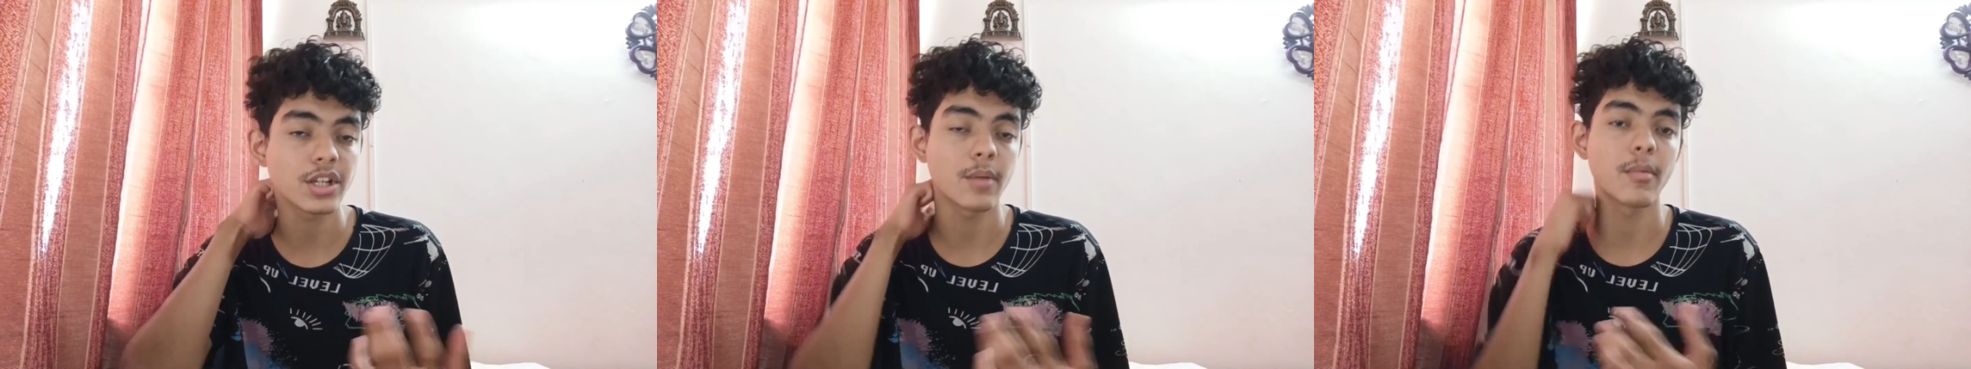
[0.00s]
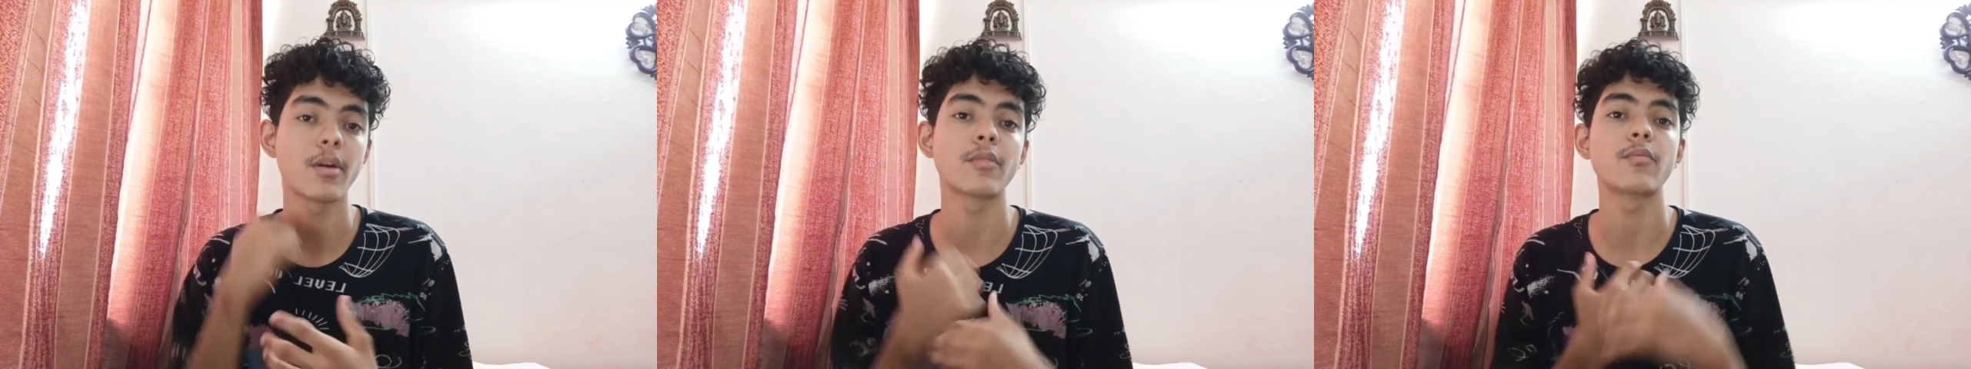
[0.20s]

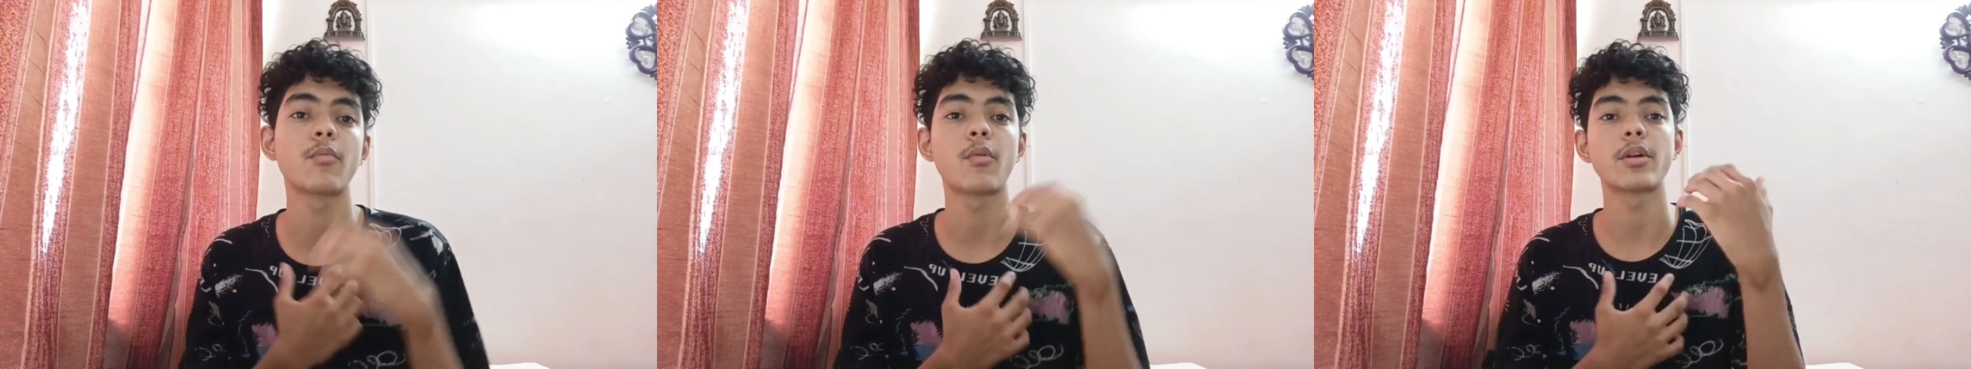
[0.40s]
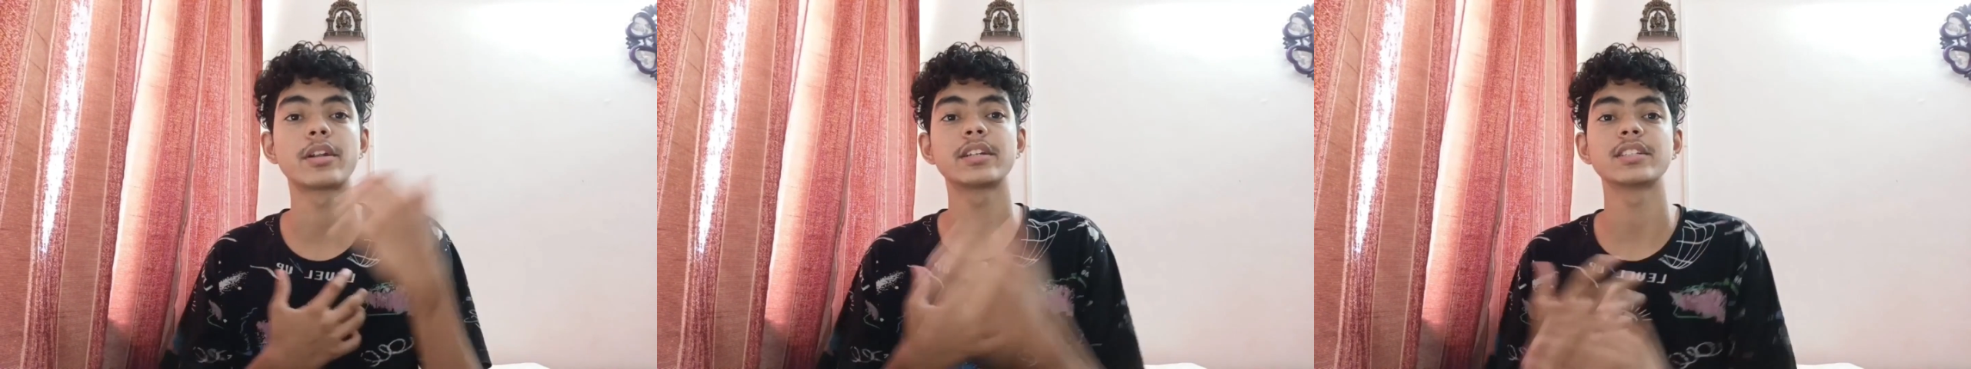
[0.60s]
about
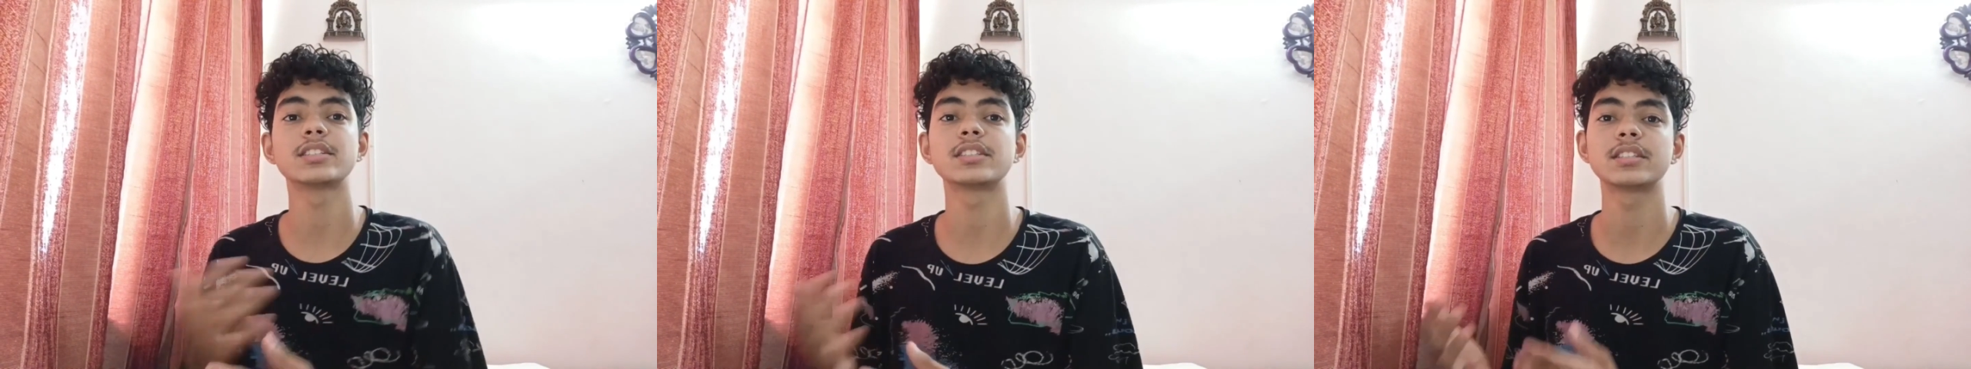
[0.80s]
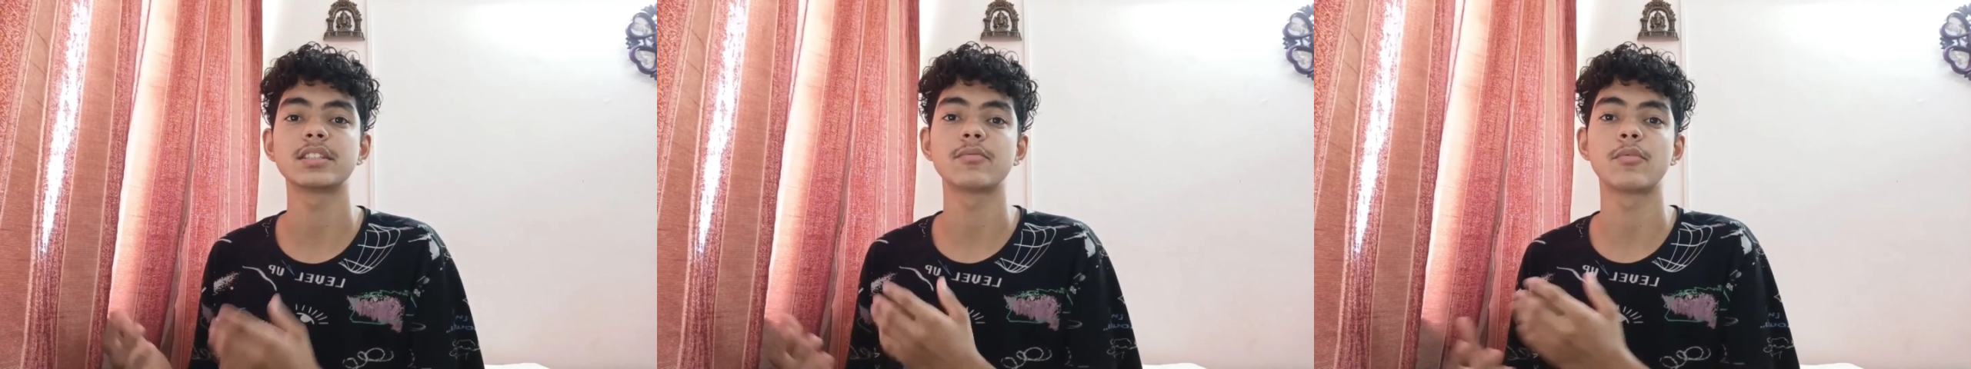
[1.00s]
what
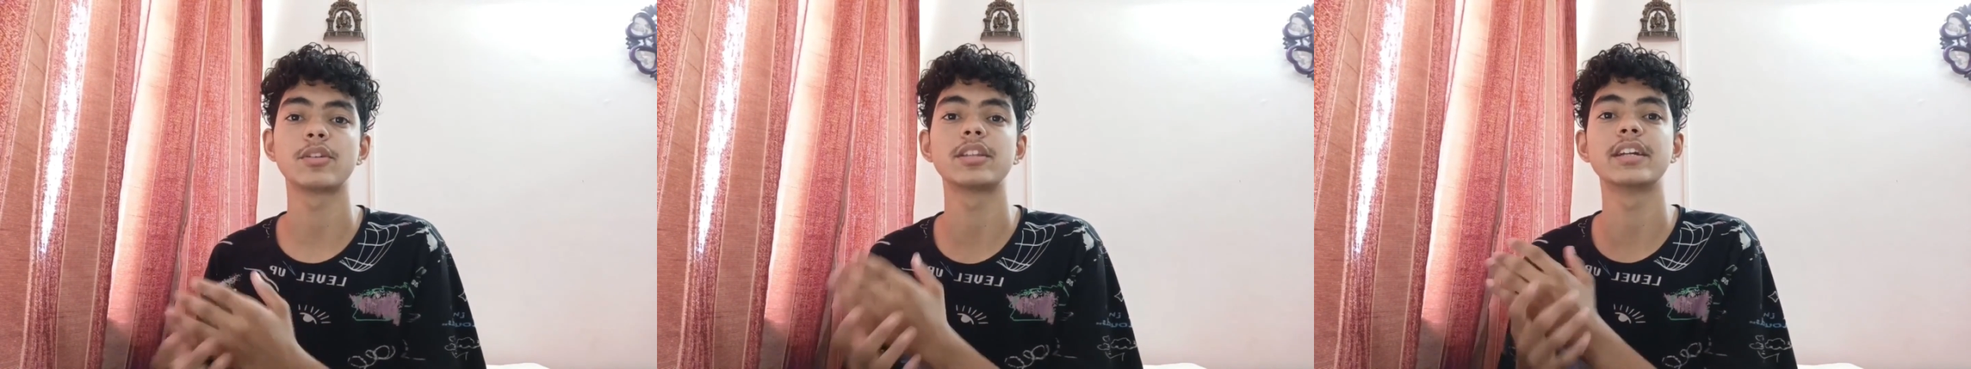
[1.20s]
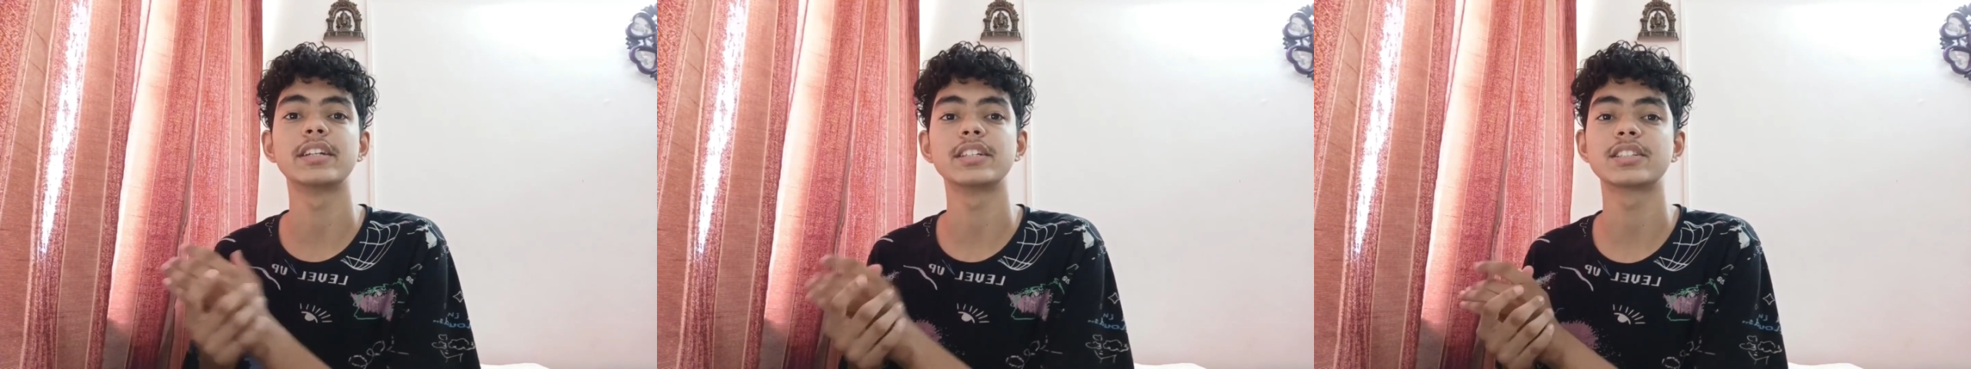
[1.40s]

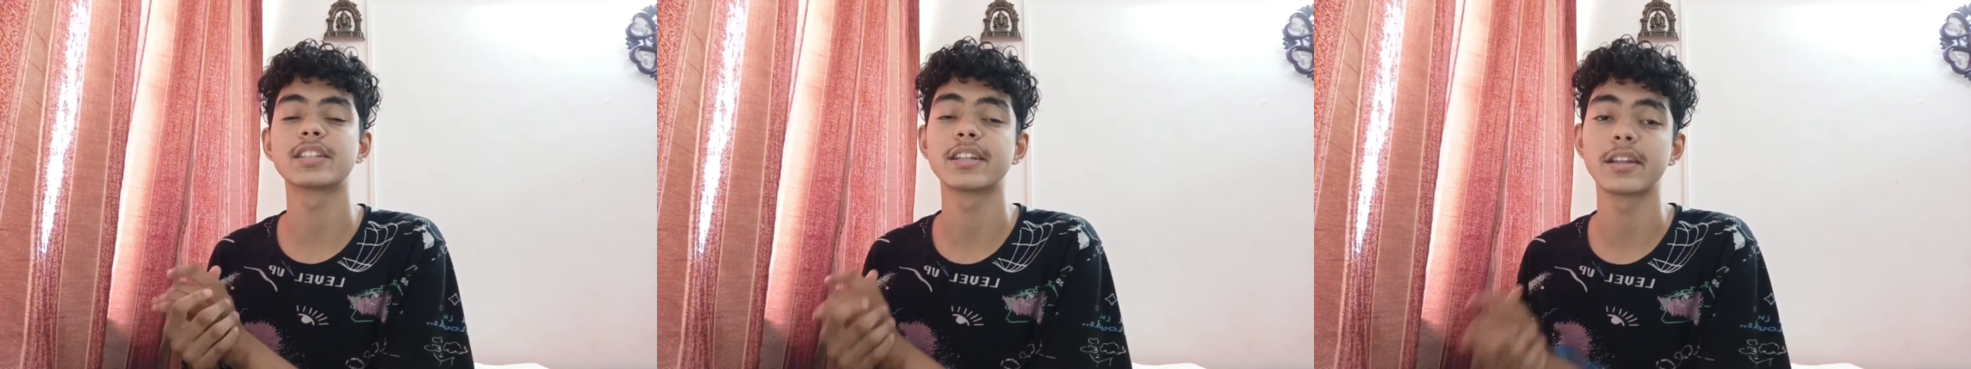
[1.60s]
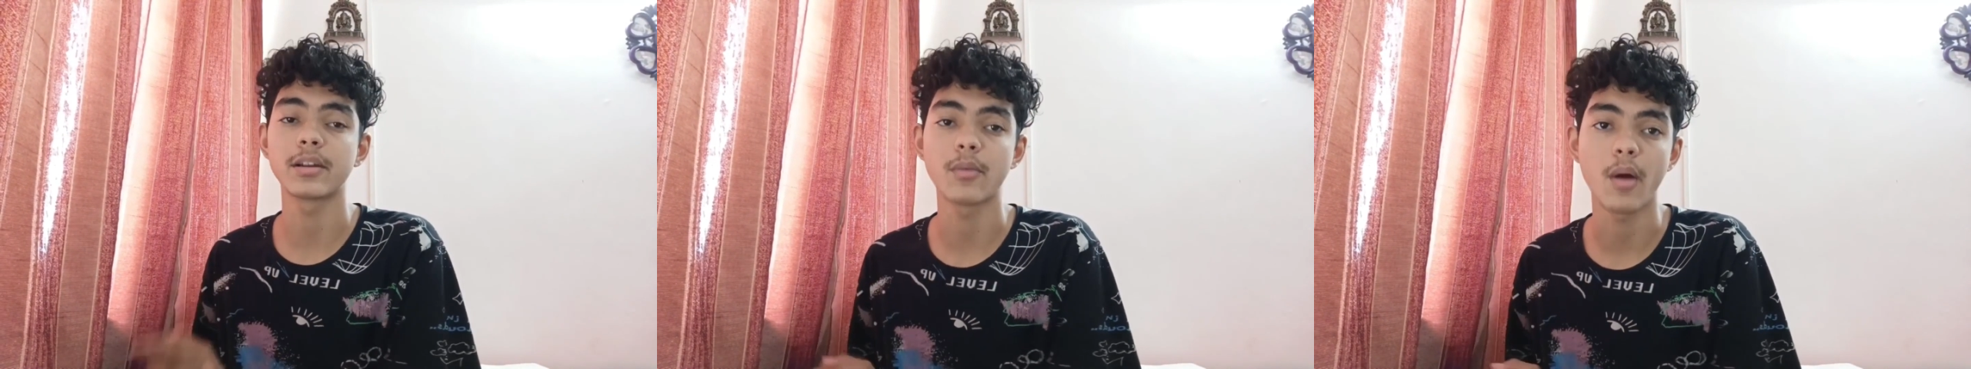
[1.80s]
the industry
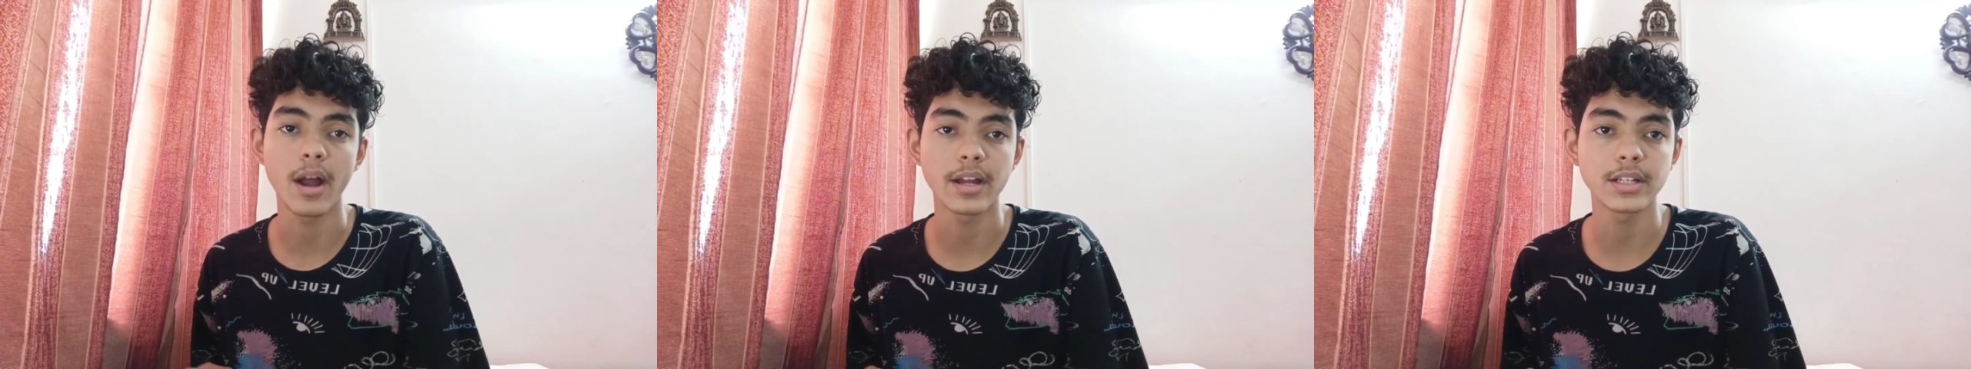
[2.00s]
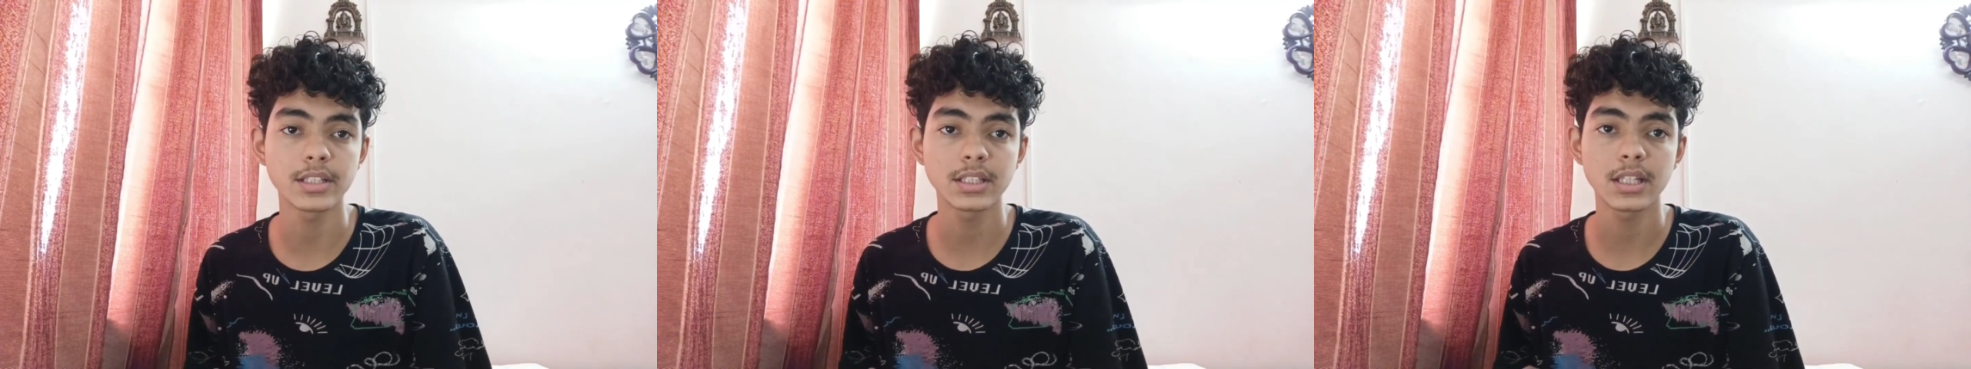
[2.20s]

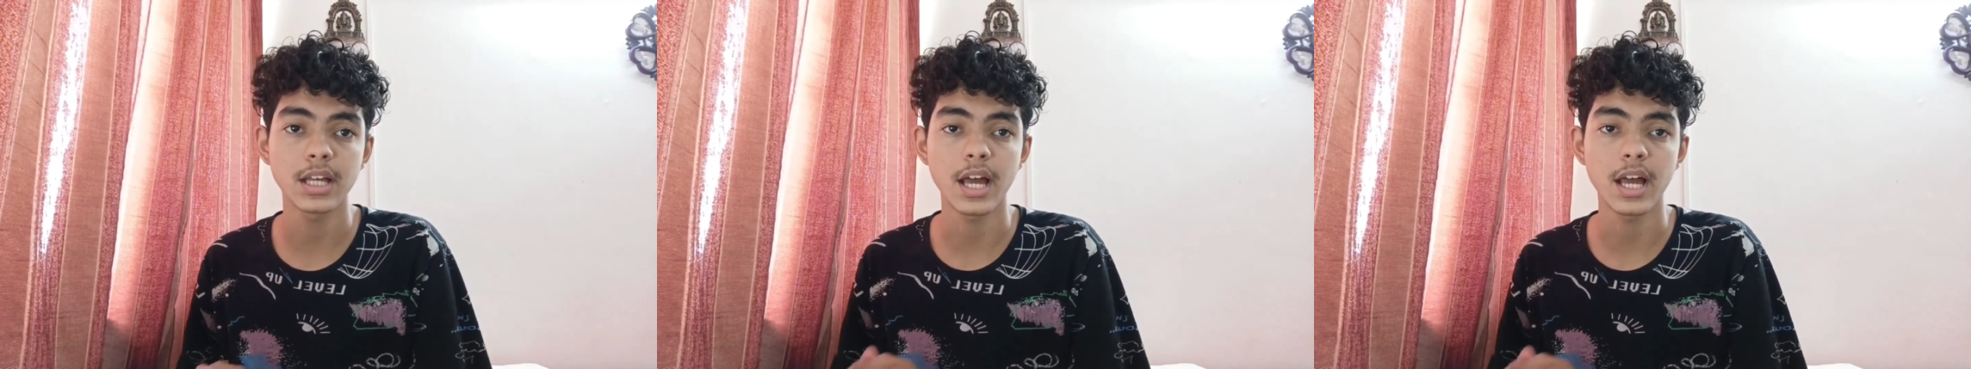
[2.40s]
requires,